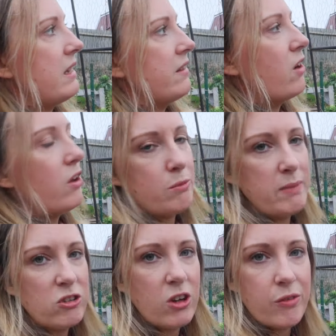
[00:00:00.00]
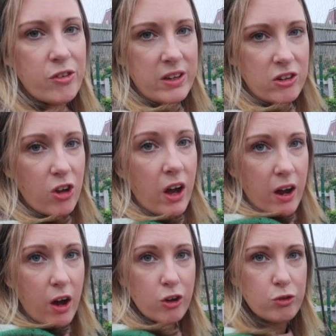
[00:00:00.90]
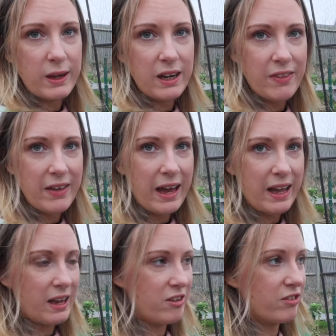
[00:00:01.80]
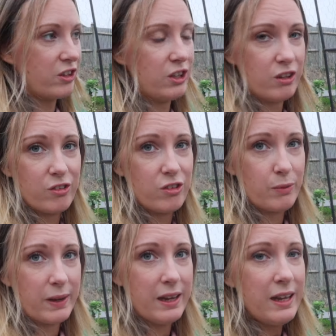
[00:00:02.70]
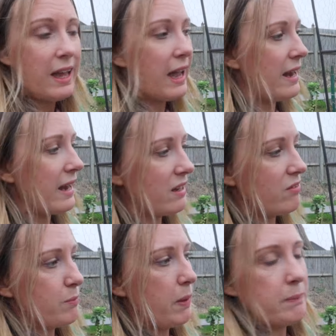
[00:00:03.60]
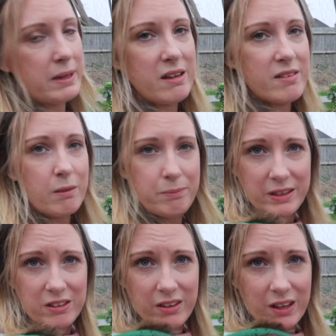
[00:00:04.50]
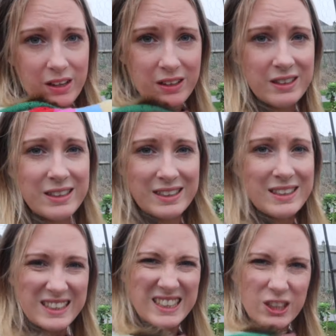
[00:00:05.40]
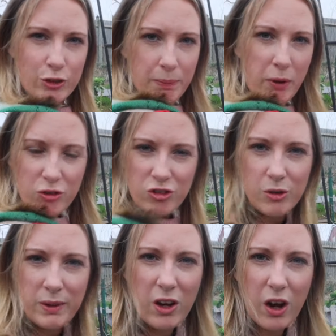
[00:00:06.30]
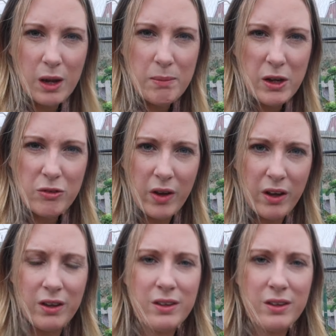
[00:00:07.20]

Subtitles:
the garden mesh covers the entire archway like that and secures to it, and that gives the pumpkins something to grip onto and climb over.